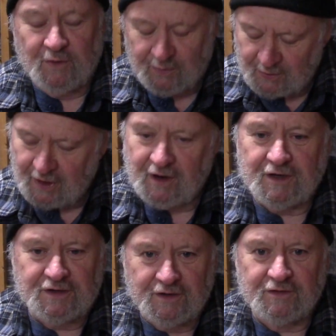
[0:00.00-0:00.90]
Well, we got
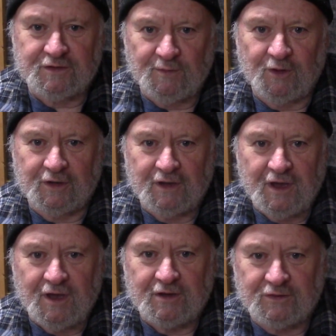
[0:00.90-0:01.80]
ice here this morning,
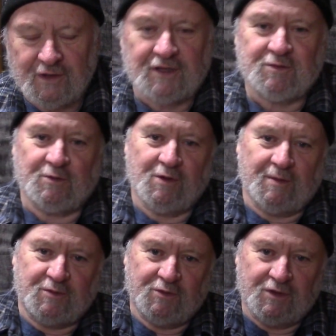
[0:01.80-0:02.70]
so that's what we're up to.